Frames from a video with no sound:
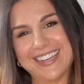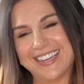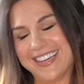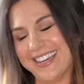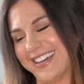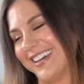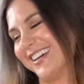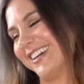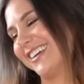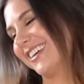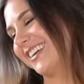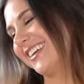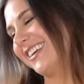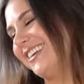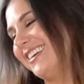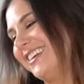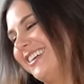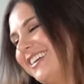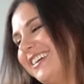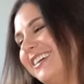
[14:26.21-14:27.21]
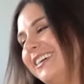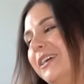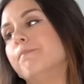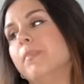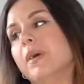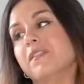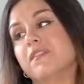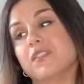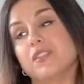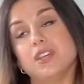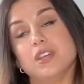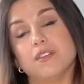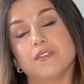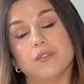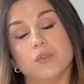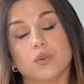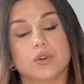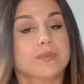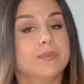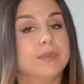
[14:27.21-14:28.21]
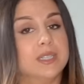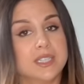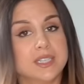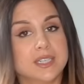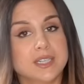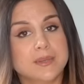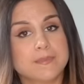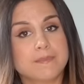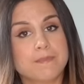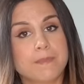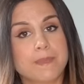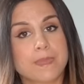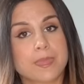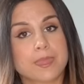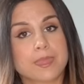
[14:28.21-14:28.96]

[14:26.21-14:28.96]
but for the affordability